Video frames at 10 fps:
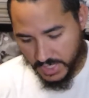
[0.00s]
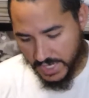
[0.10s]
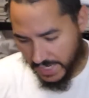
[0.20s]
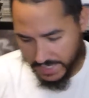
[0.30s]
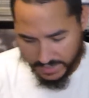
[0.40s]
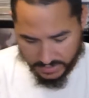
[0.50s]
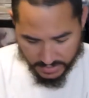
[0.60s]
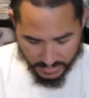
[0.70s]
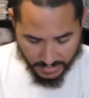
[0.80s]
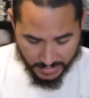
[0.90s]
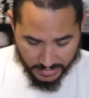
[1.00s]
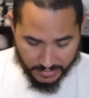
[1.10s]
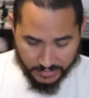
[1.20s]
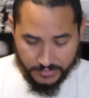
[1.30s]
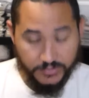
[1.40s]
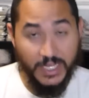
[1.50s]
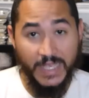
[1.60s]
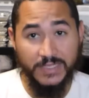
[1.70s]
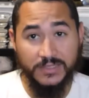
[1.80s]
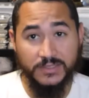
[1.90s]
And
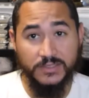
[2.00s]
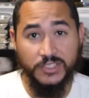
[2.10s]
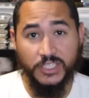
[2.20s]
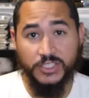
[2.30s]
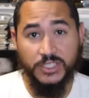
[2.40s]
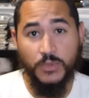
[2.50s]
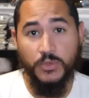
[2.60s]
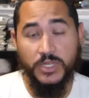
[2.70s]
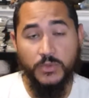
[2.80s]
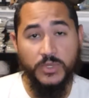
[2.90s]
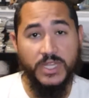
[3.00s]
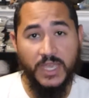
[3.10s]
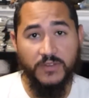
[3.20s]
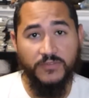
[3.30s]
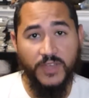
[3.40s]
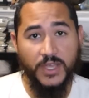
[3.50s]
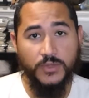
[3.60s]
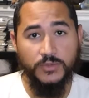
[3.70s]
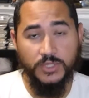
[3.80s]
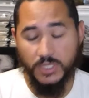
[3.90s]
last section that we kind of
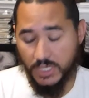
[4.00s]
found,